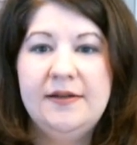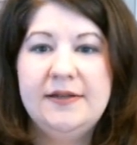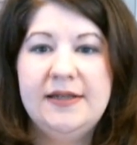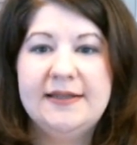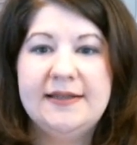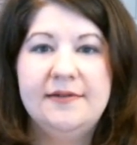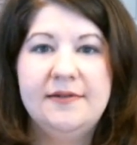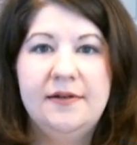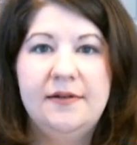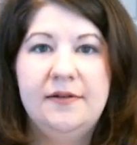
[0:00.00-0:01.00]
isn't
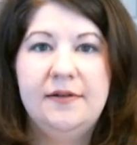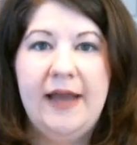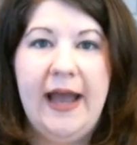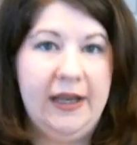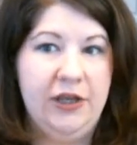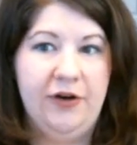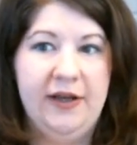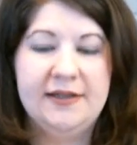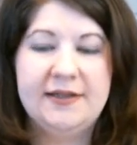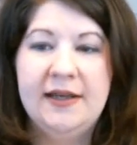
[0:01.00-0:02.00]

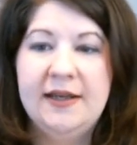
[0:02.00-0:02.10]
accurate.